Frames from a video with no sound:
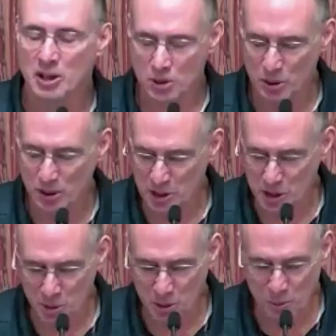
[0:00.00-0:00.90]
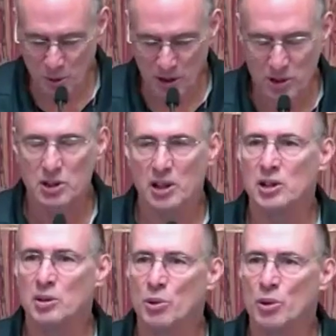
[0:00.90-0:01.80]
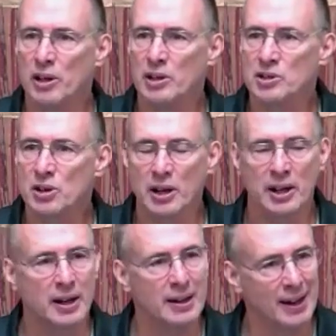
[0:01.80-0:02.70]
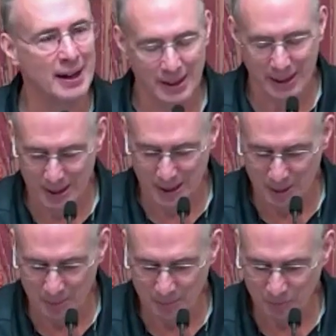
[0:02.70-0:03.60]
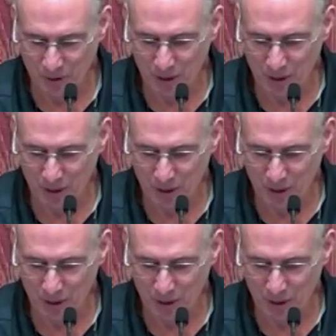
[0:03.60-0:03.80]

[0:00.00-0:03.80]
so that she would work in the morning starting at 9 a.m.,